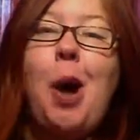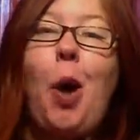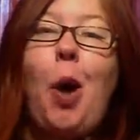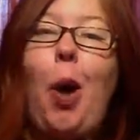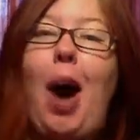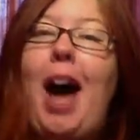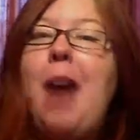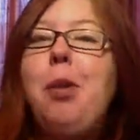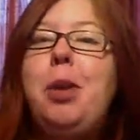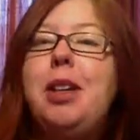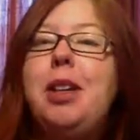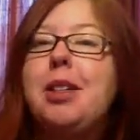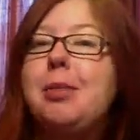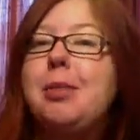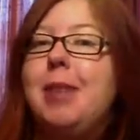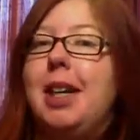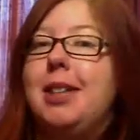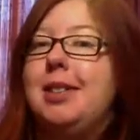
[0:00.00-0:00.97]
I will
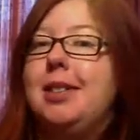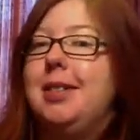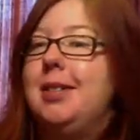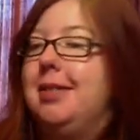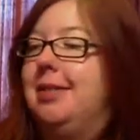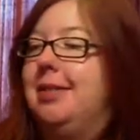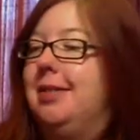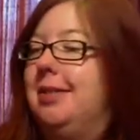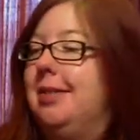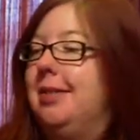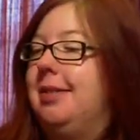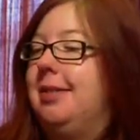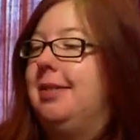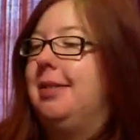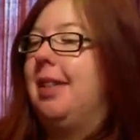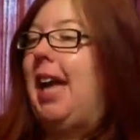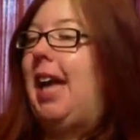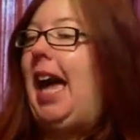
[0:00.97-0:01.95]
admit,
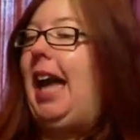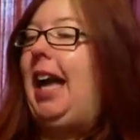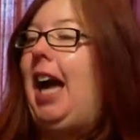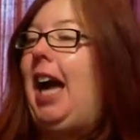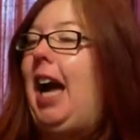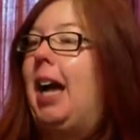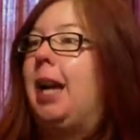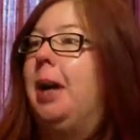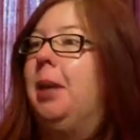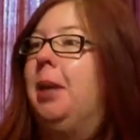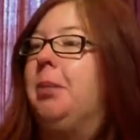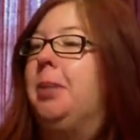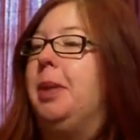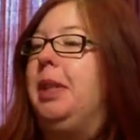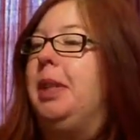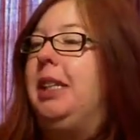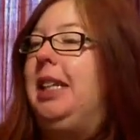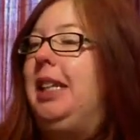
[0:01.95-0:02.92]
I got
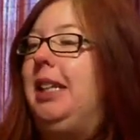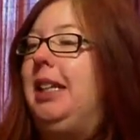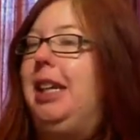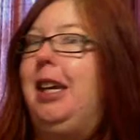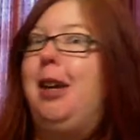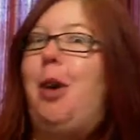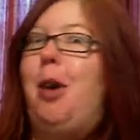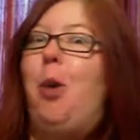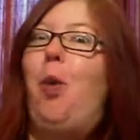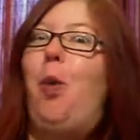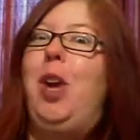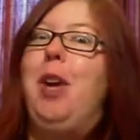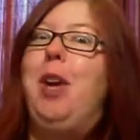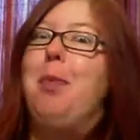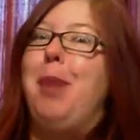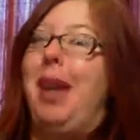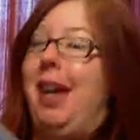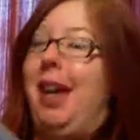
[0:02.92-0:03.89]
completely
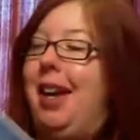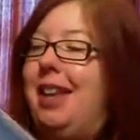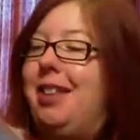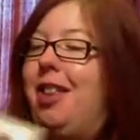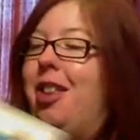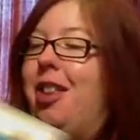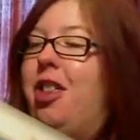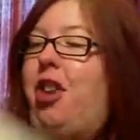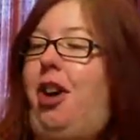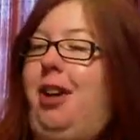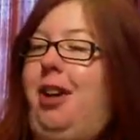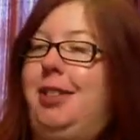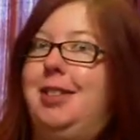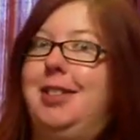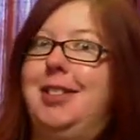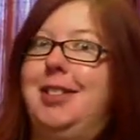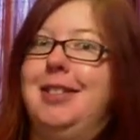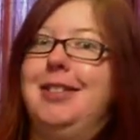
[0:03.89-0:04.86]
weepy at the
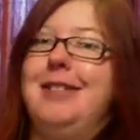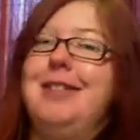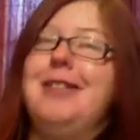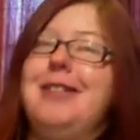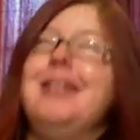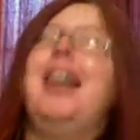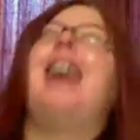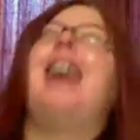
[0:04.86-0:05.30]
thought. I